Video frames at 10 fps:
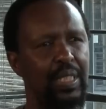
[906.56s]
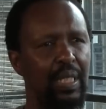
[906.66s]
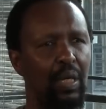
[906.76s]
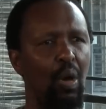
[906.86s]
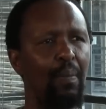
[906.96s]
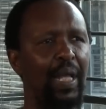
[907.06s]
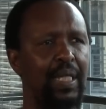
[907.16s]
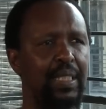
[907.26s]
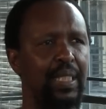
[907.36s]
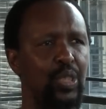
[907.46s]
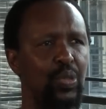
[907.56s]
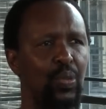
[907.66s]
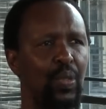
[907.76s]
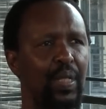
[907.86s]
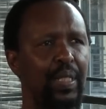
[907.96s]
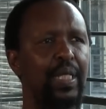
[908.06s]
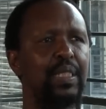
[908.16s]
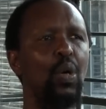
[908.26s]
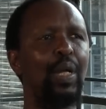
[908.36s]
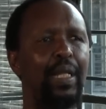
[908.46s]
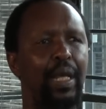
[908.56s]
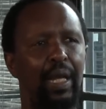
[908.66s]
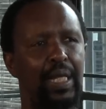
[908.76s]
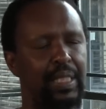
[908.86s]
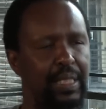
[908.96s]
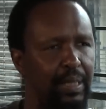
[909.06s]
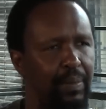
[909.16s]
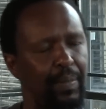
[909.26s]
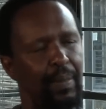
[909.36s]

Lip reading: it's a complex issue. There is no clear relationship.